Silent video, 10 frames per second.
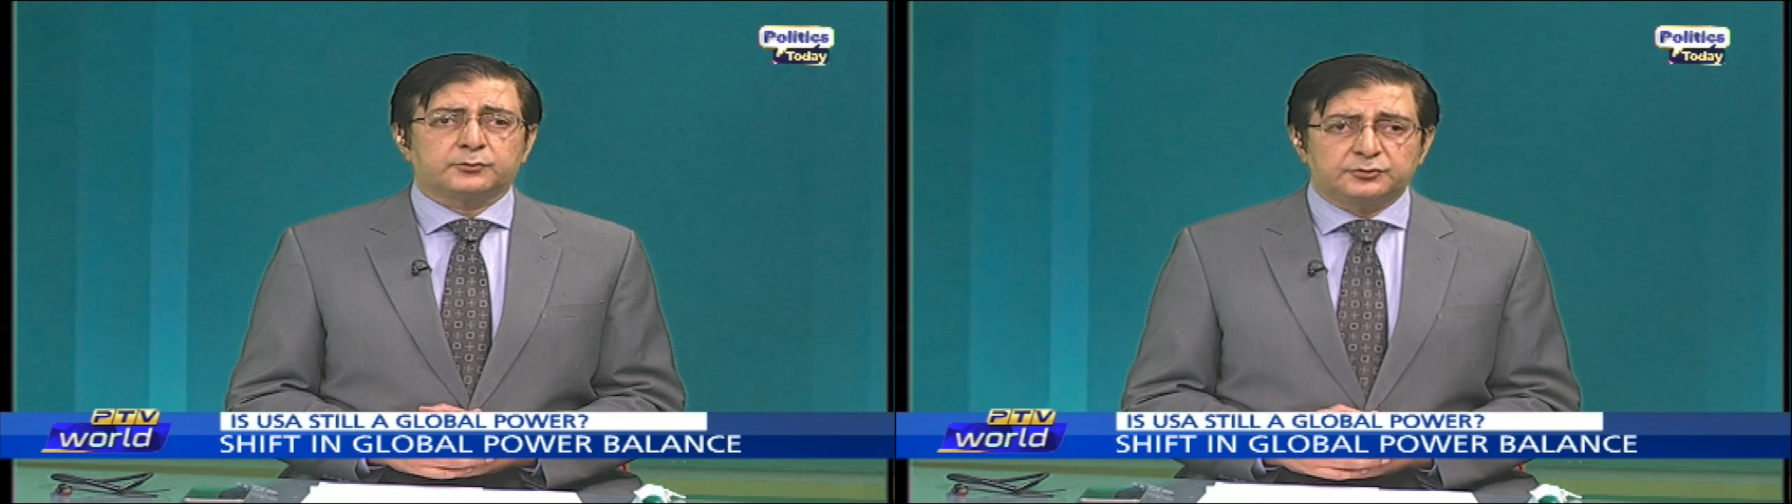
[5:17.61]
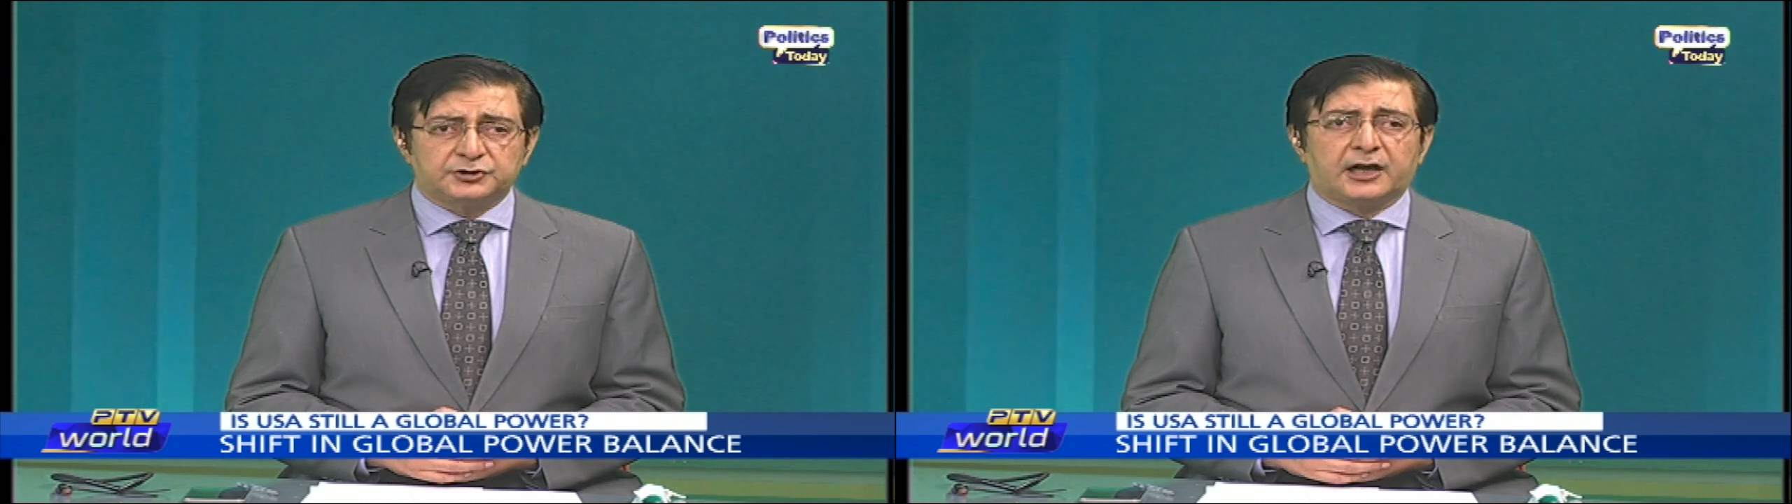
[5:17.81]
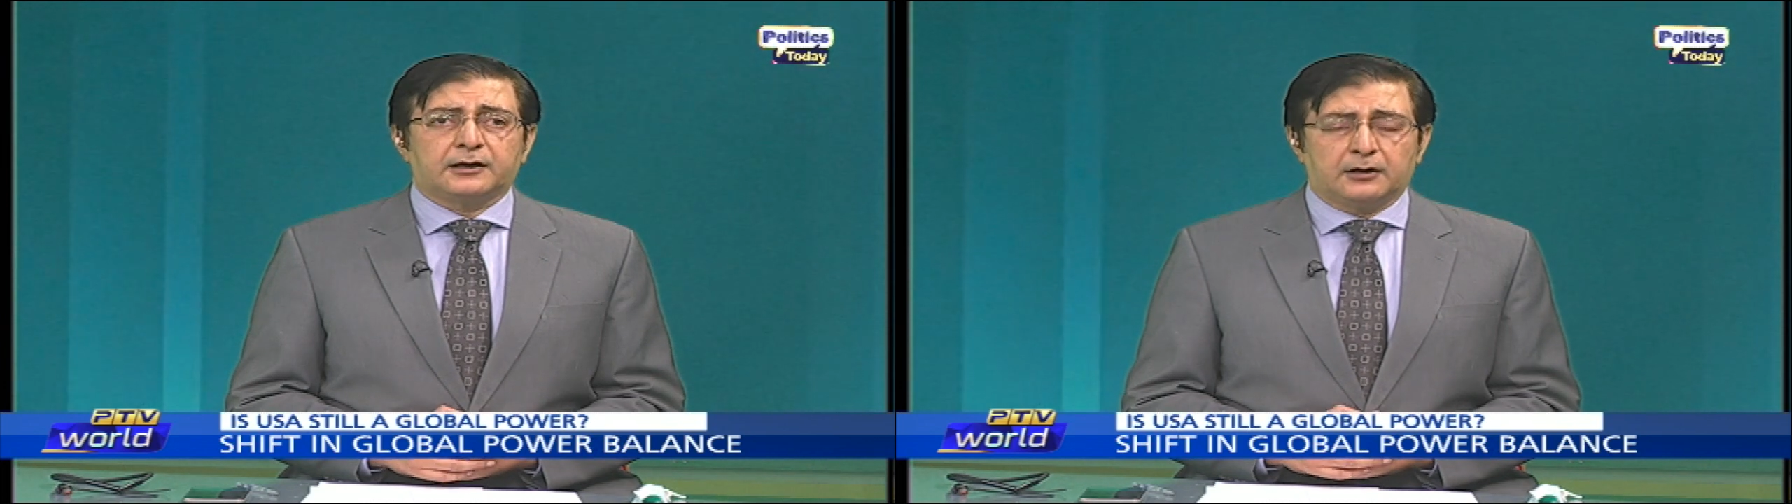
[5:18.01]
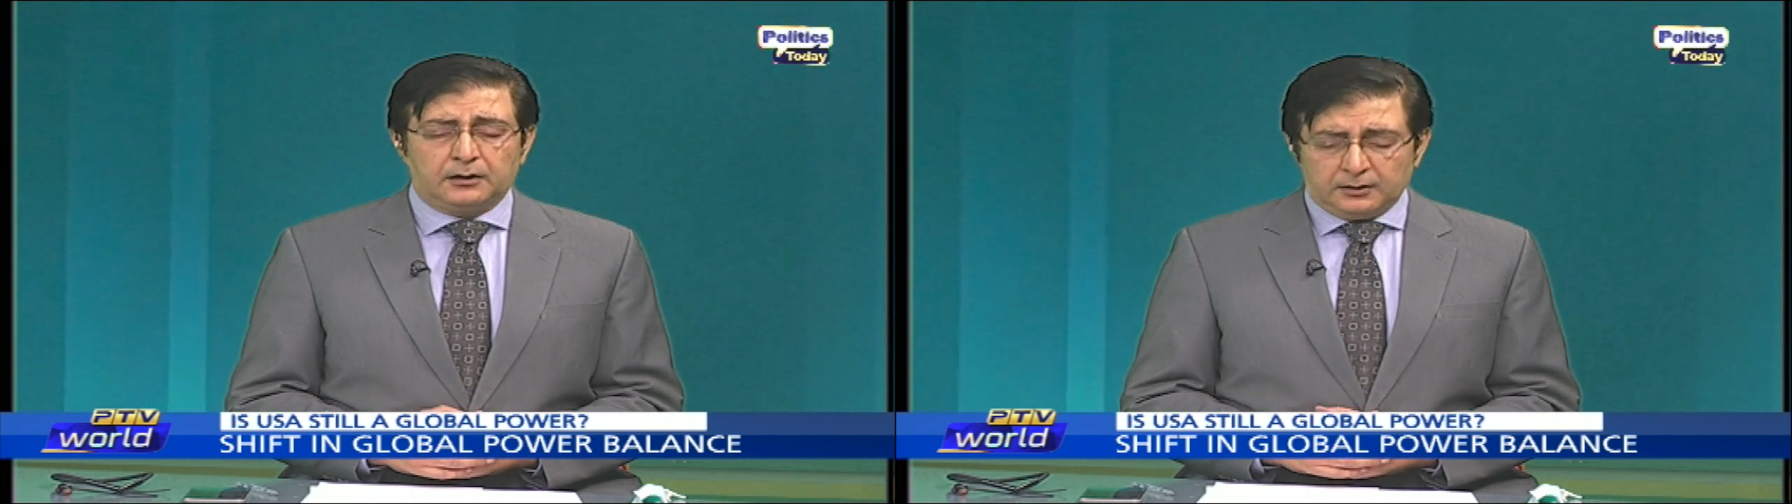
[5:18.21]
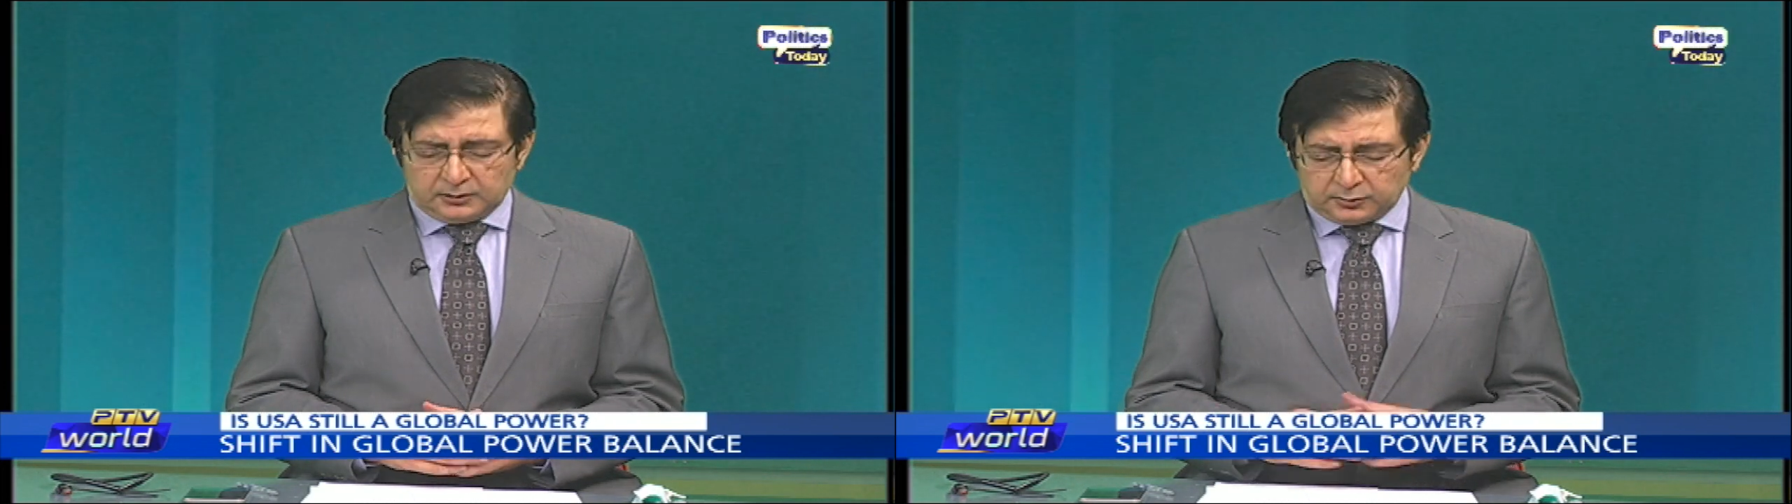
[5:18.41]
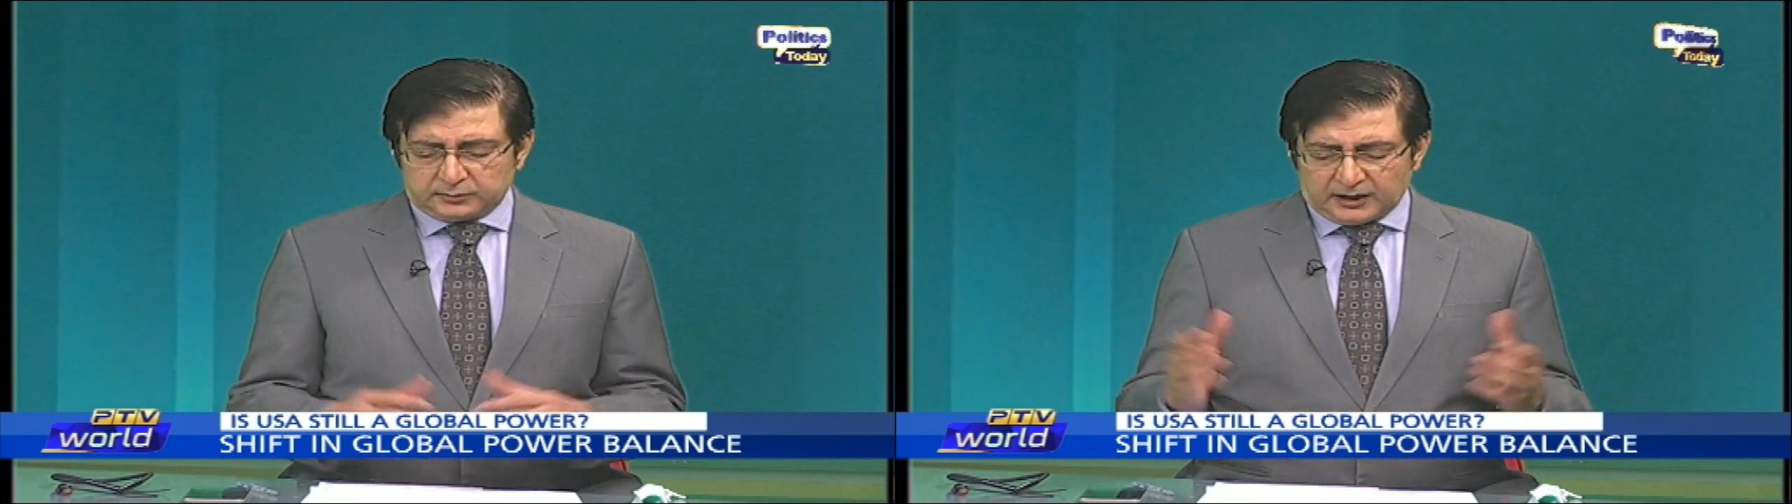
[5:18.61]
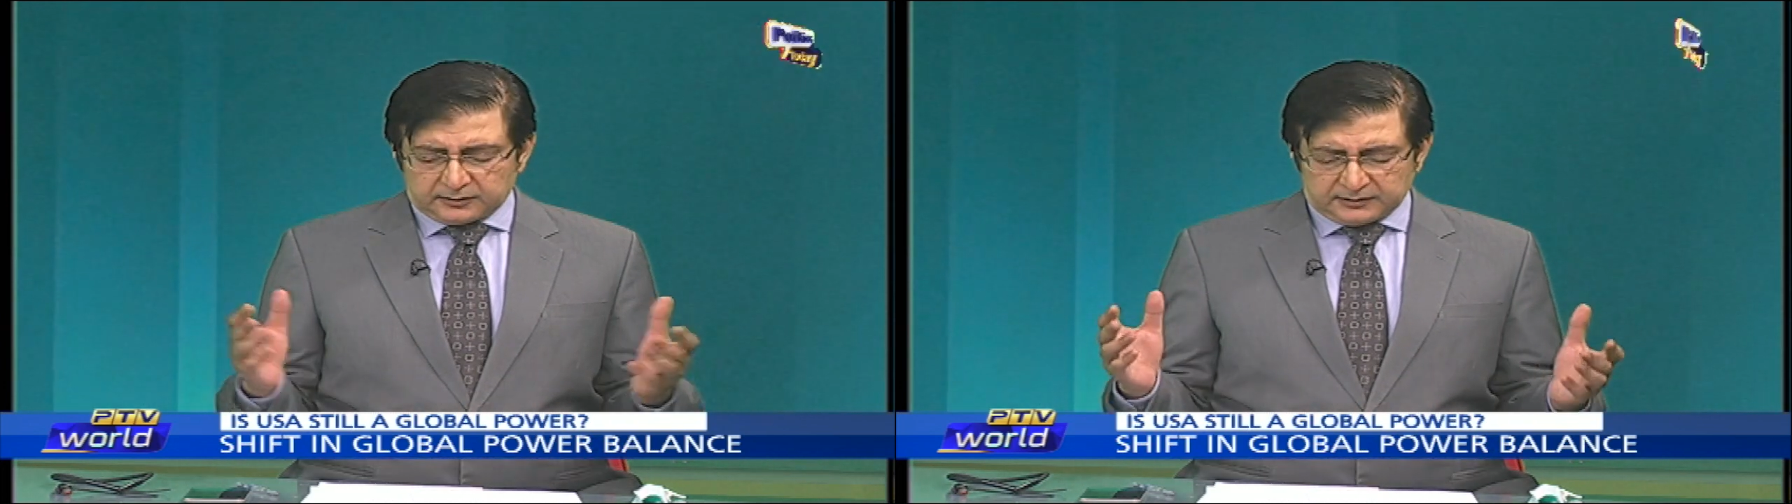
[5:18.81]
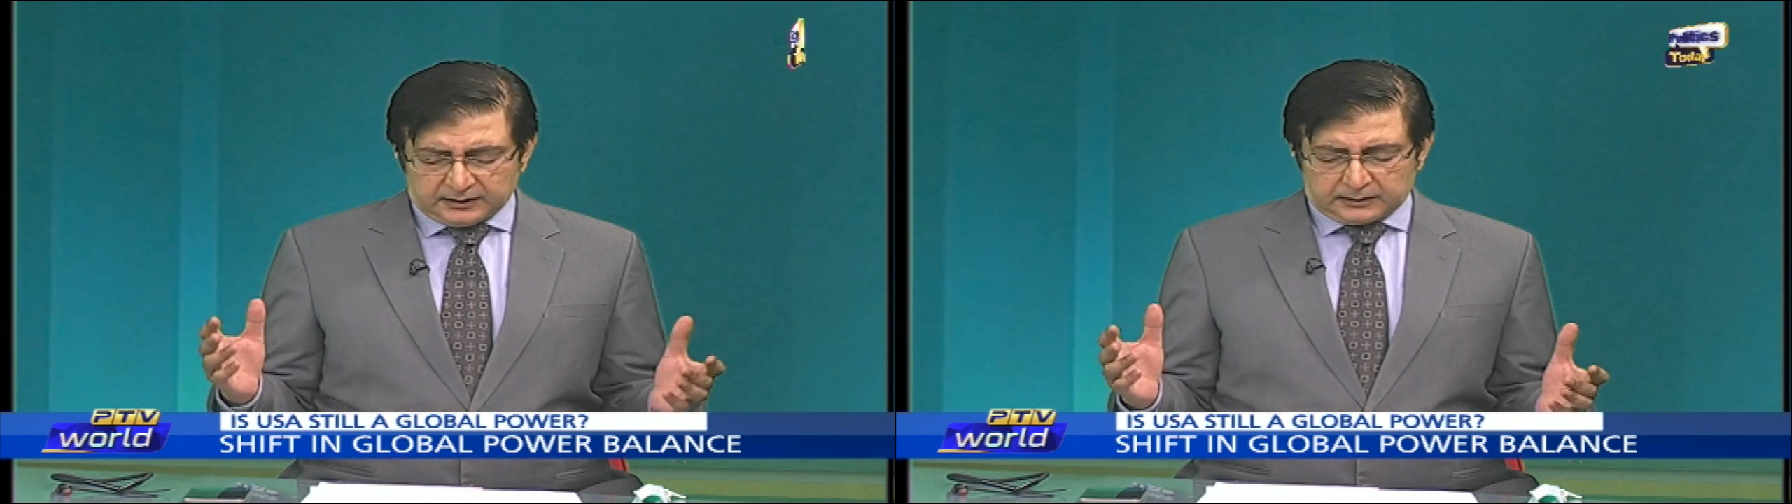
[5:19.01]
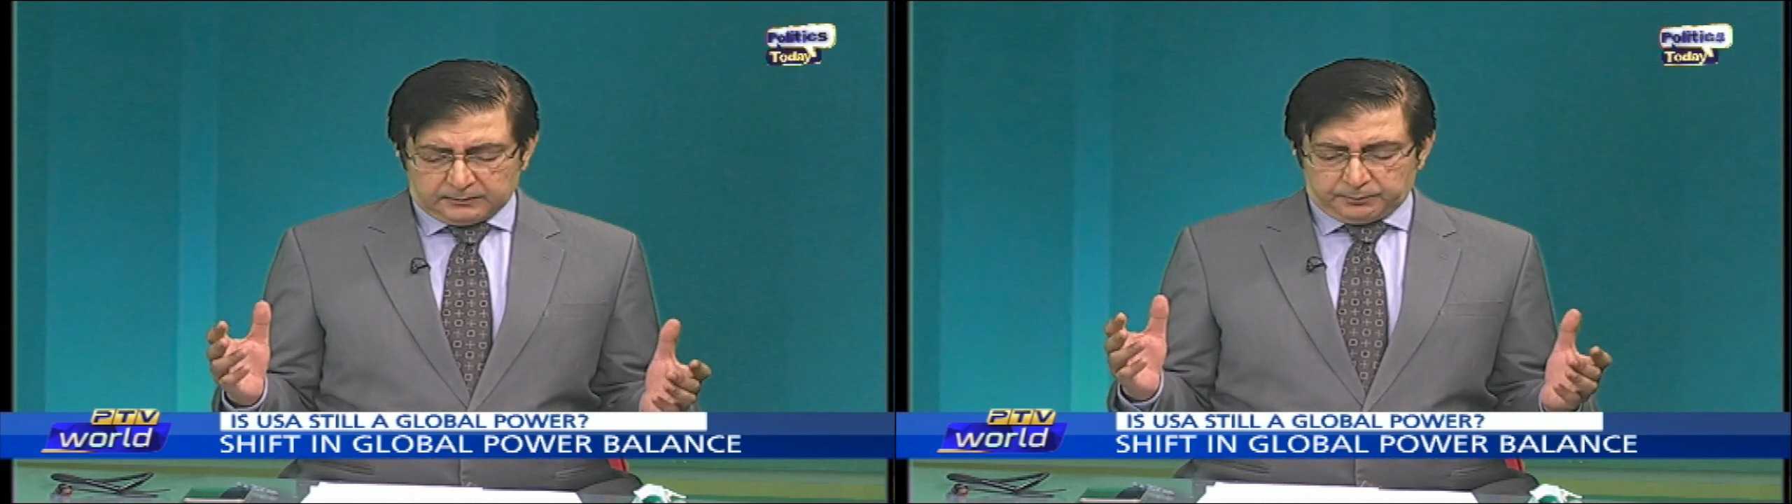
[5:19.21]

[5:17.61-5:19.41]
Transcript: to China. So that is a